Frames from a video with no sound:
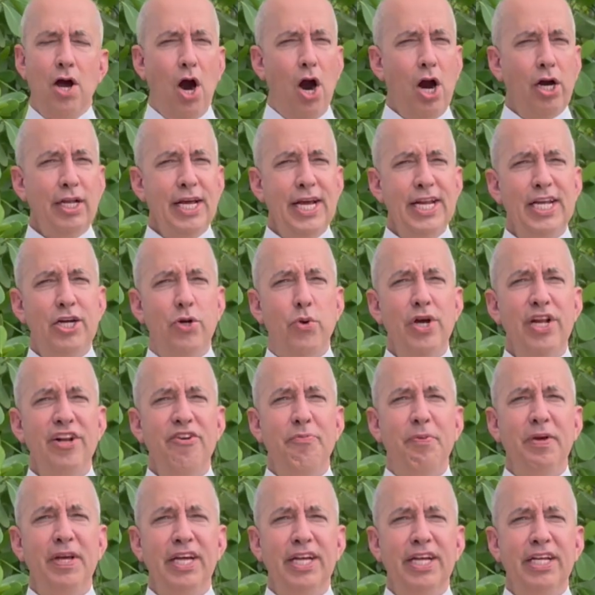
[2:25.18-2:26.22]
Our Lady, Queen
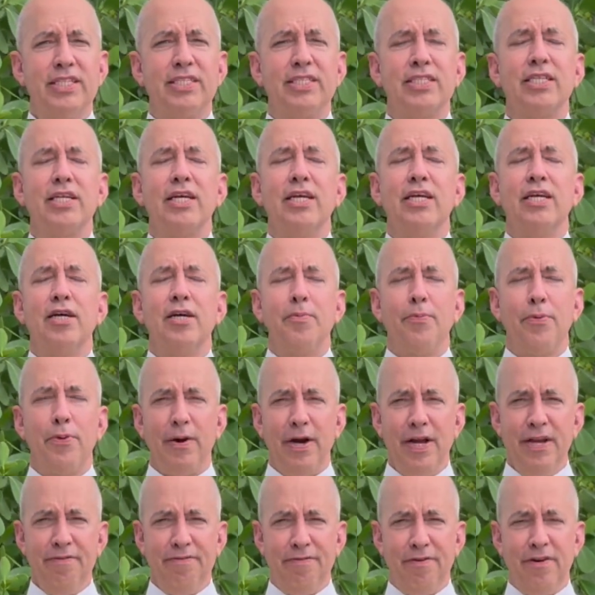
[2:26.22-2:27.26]
of Peace,
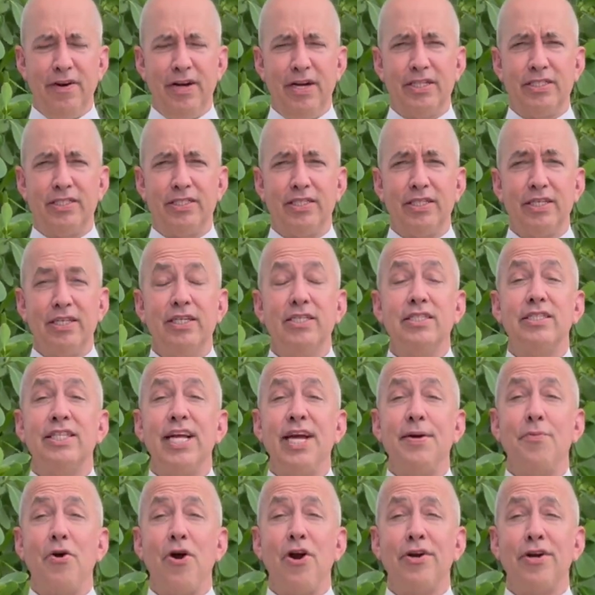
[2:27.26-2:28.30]
pray for us.
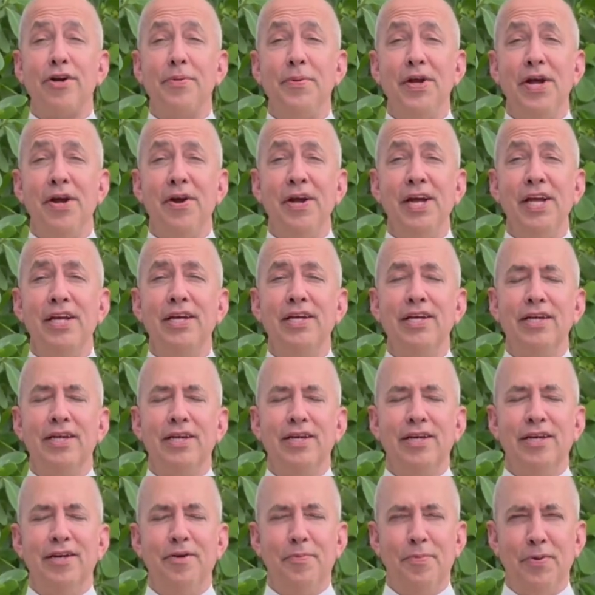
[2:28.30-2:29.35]
St. Margaret Mary,
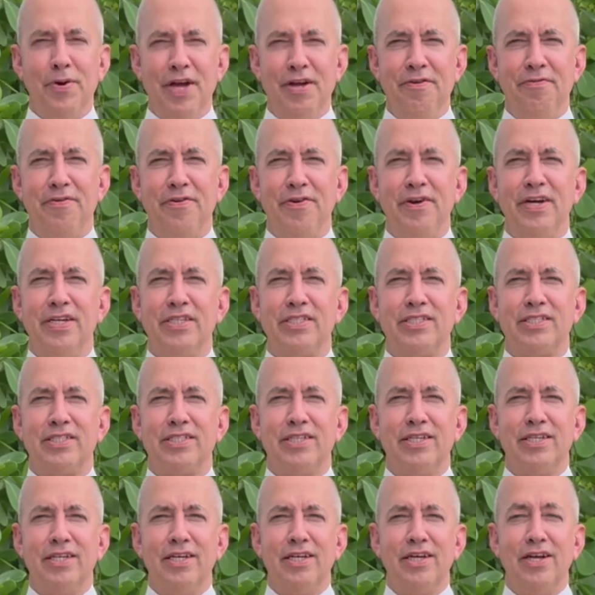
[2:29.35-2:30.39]
pray for us.
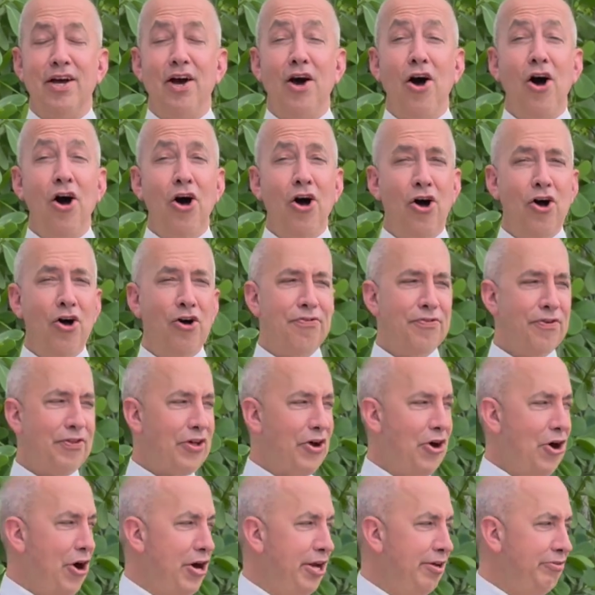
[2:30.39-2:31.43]
All for
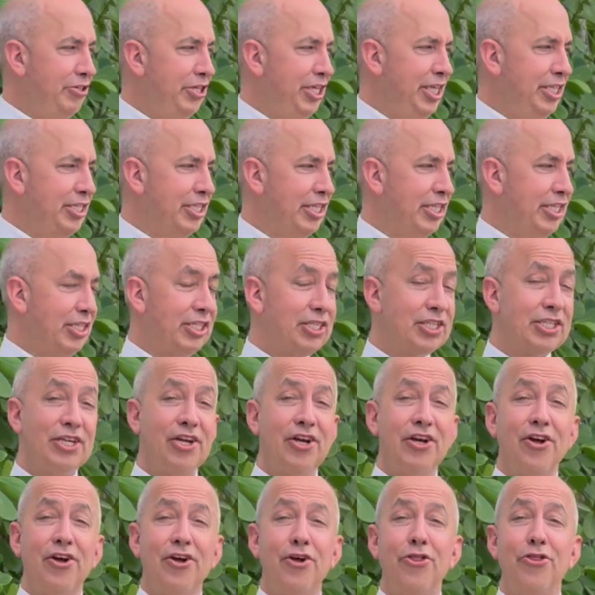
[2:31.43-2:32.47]
the heart of Jesus,
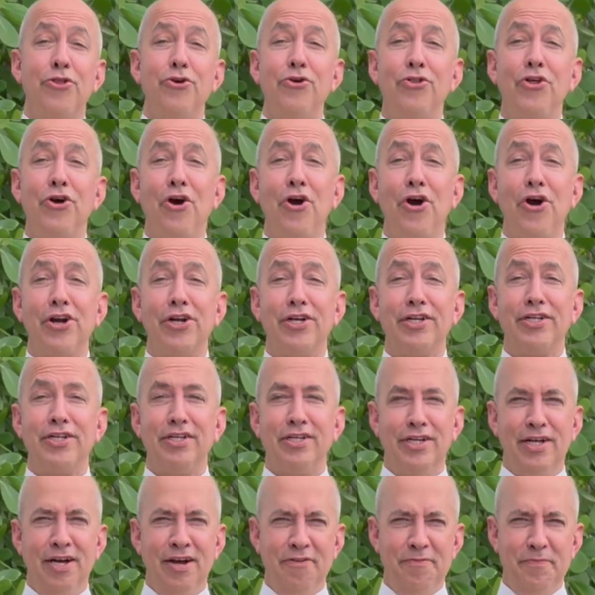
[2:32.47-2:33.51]
through the heart
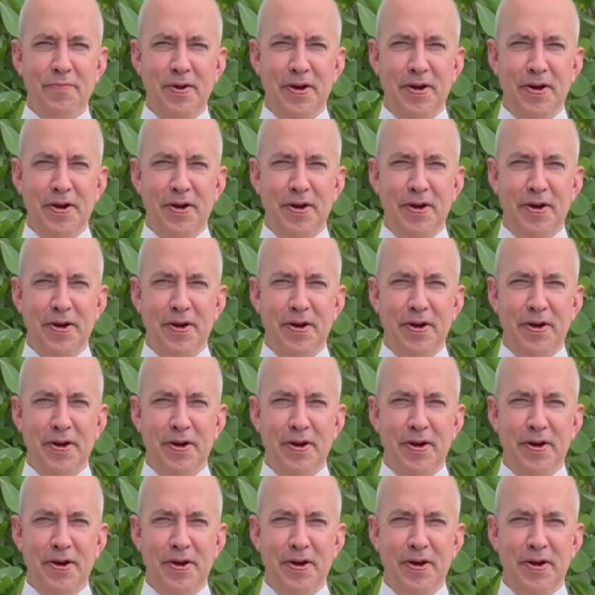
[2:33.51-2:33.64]
of